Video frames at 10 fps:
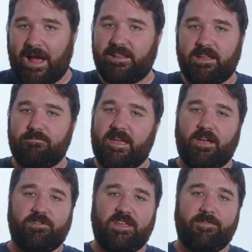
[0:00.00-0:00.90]
While it
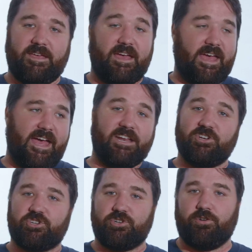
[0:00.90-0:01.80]
may only be a head
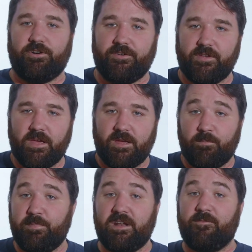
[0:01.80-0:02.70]
and shoulders,
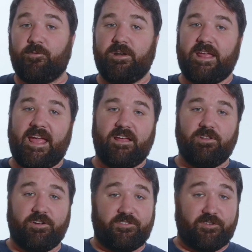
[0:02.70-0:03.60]
Bina 48
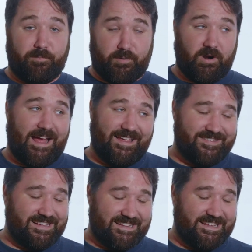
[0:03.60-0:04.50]
looks
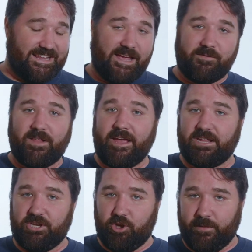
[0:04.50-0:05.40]
surprisingly
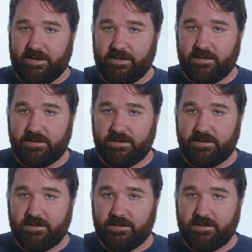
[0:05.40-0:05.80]
lifelike and human.